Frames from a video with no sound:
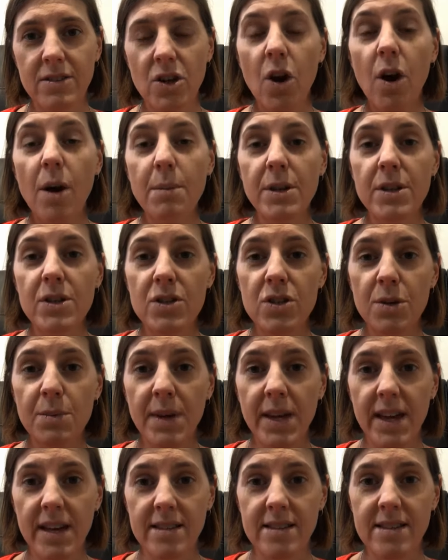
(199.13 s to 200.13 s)

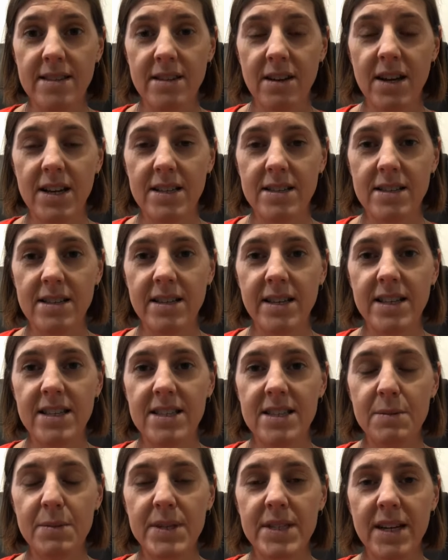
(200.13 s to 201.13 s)
time-consuming exercise that needs
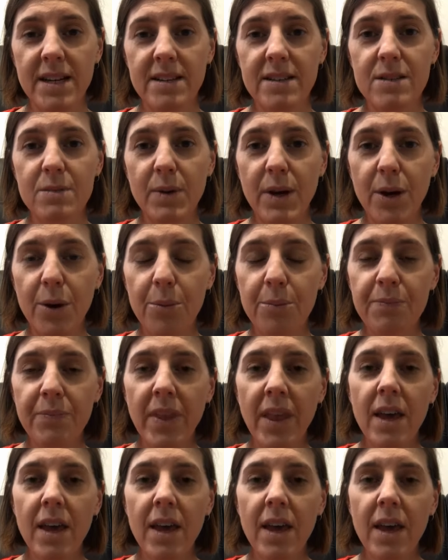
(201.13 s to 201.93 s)
to be done as well.